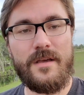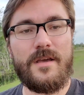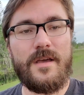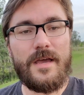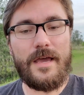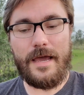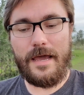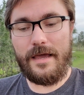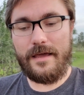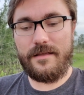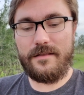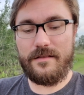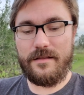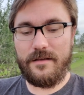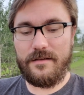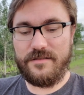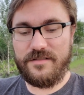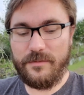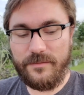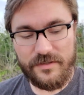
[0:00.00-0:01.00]
And
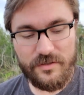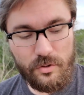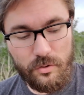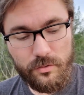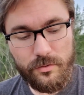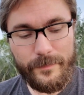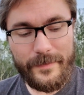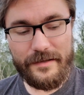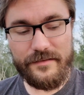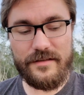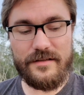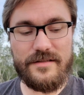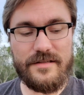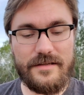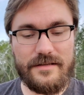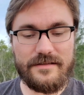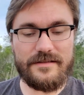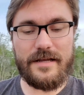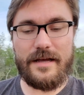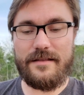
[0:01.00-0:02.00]
something cool about this
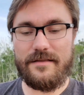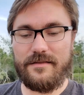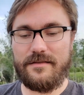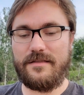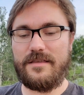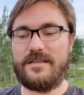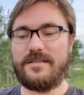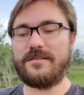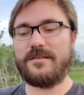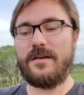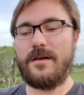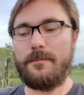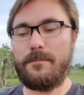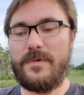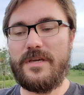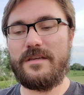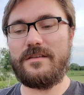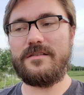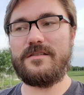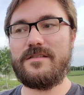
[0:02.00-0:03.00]
is that this
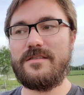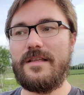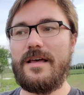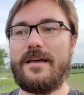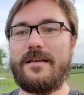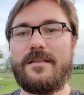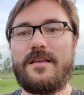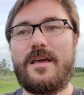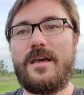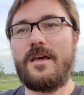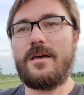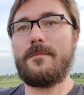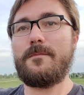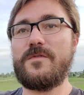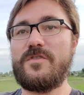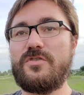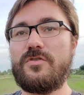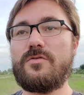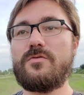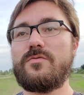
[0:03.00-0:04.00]
means that
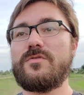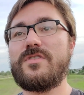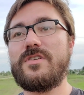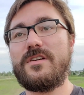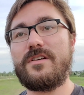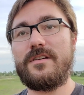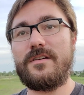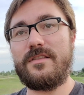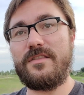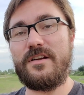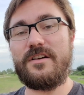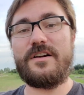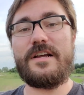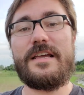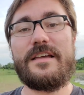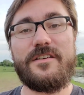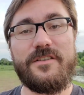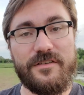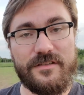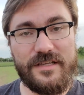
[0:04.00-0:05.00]
due to their
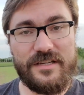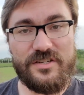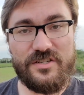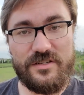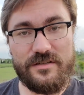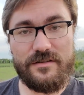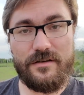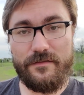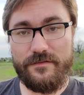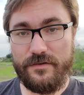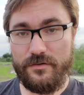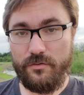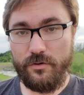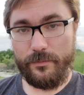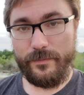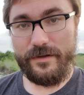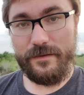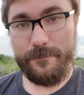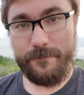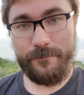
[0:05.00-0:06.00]
inclination of their
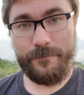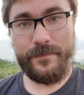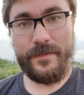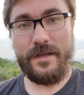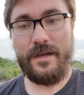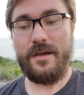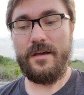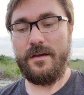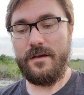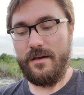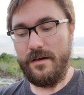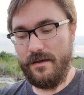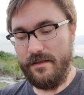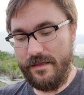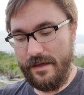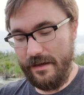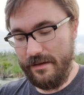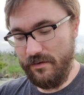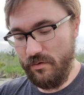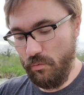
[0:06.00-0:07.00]
orbit,
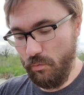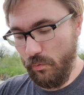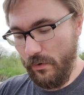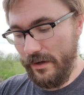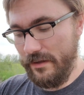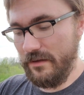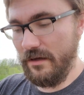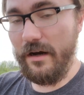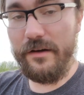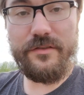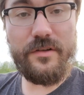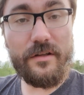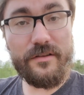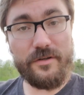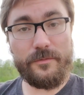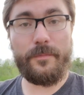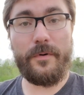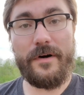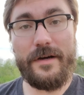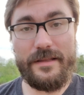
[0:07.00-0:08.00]
that when
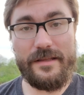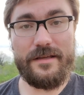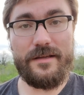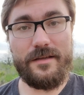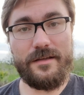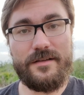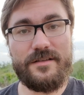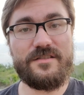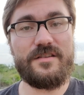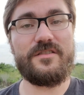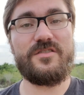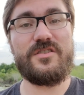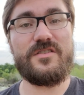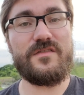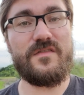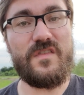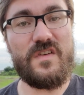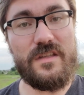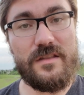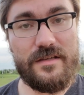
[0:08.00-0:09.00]
another planet, such as
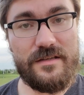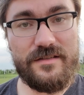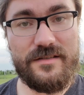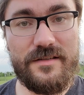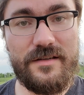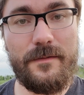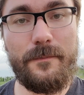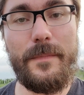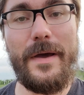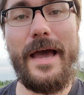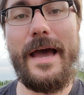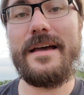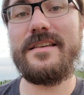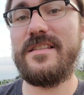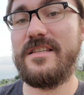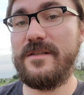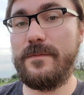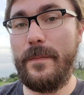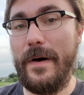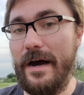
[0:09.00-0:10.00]
Venus,
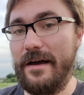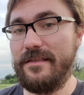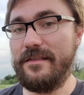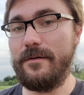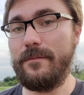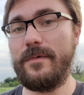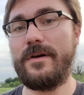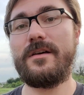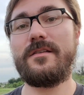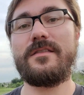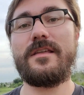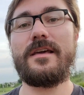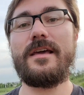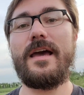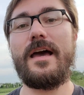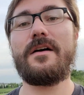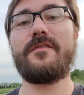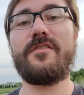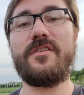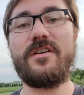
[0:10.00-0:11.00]
passes by them, they
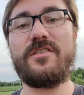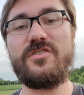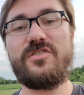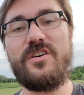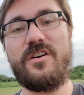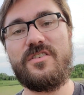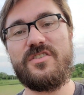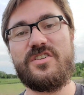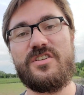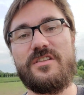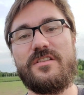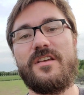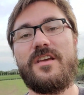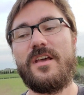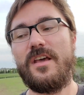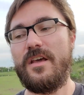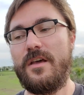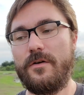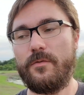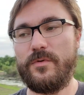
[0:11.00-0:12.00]
have a conjunction,
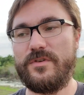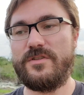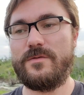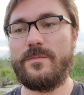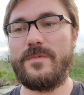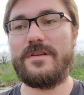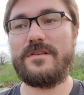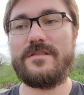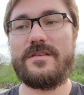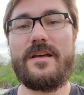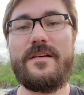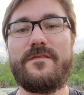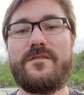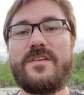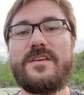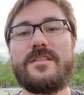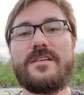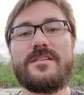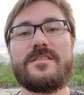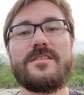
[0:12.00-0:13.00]
which means that
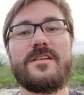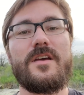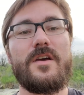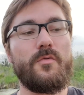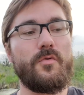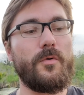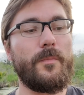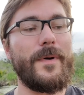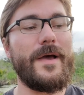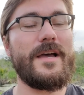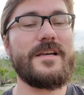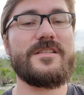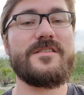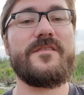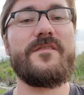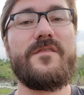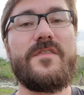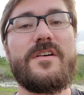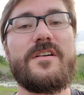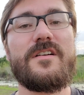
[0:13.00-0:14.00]
Venus will pass
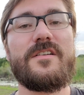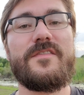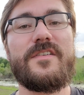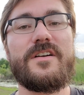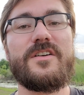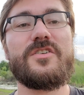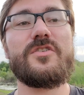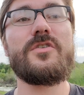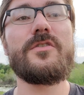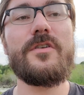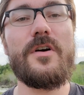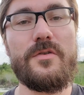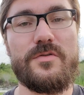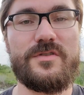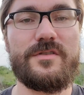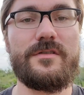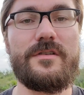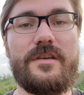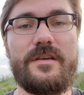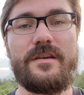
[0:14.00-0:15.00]
very, very
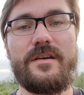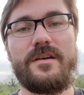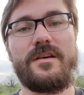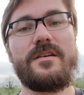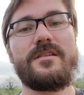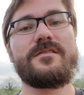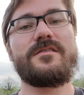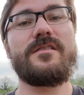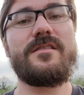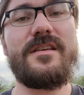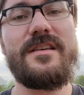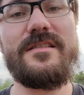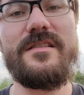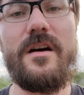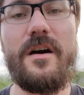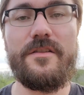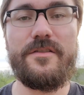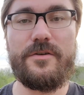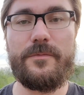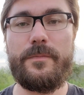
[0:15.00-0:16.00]
closely to these
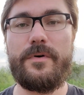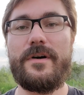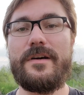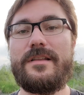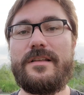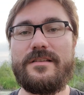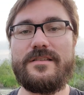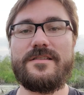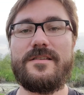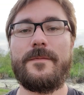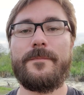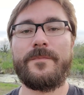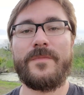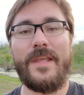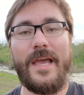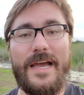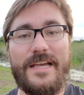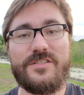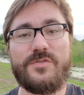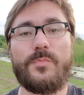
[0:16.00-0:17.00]
other planets,
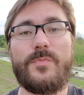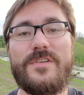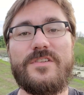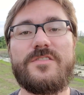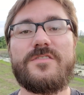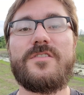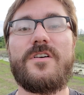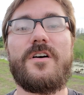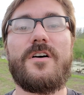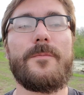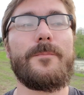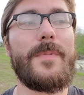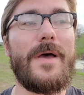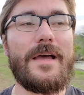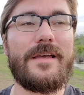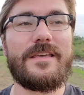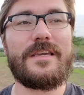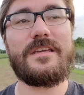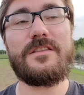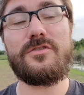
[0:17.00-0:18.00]
as we saw
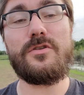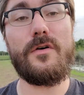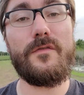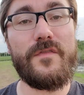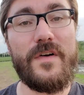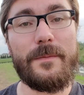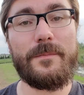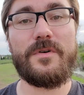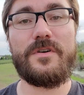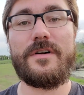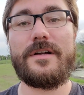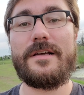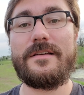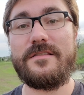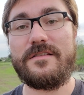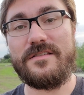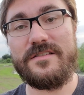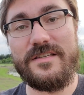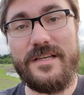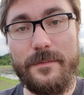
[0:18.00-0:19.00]
back in November and
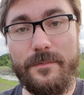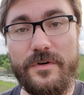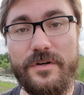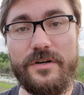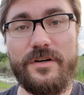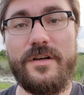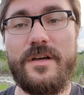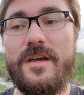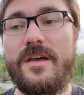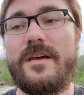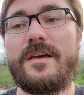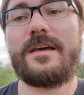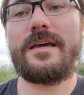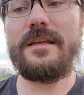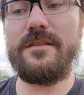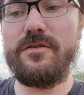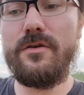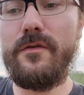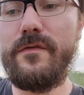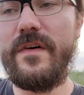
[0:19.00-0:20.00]
December.
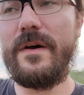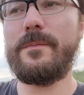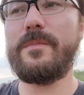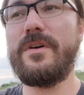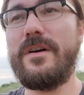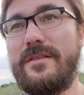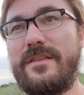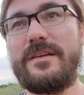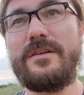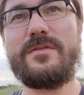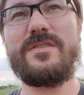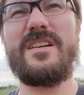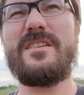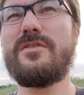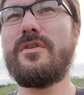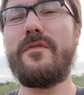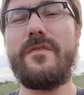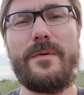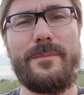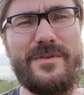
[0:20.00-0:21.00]
In November, I think it was on
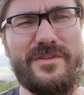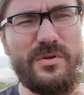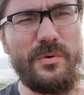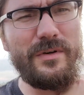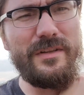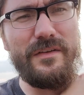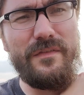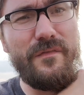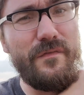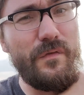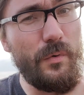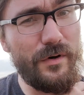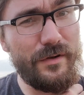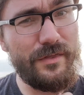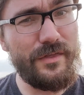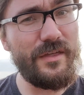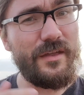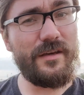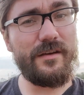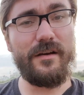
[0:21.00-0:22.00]
November
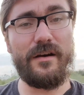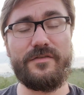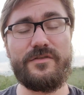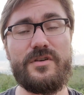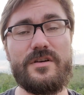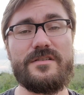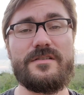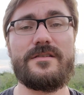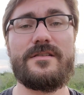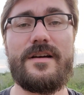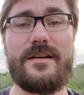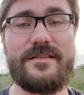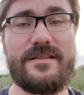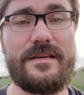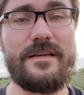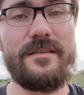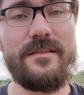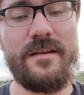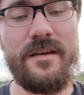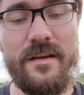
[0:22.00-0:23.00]
24th of 2019,